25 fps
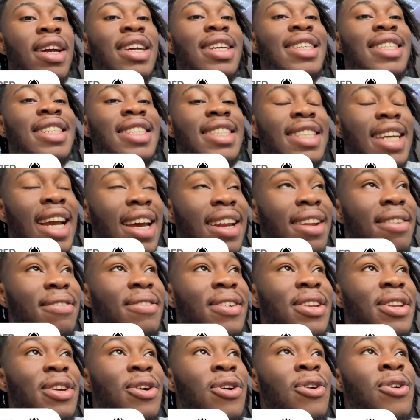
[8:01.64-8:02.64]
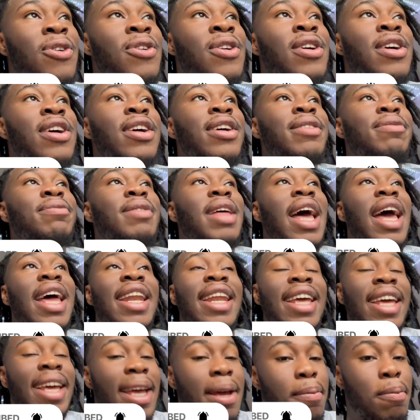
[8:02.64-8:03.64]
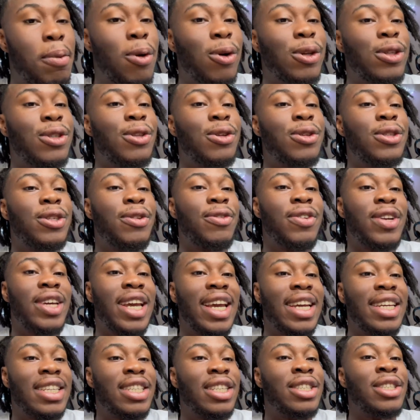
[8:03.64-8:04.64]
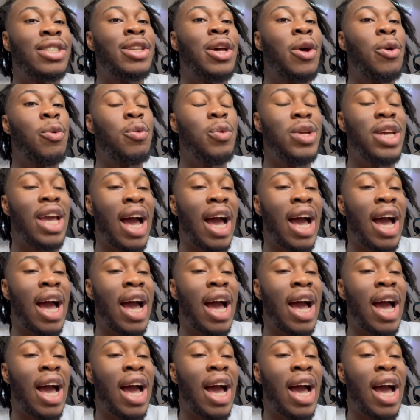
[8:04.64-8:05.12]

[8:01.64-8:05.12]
share the video, and hit post notifications. We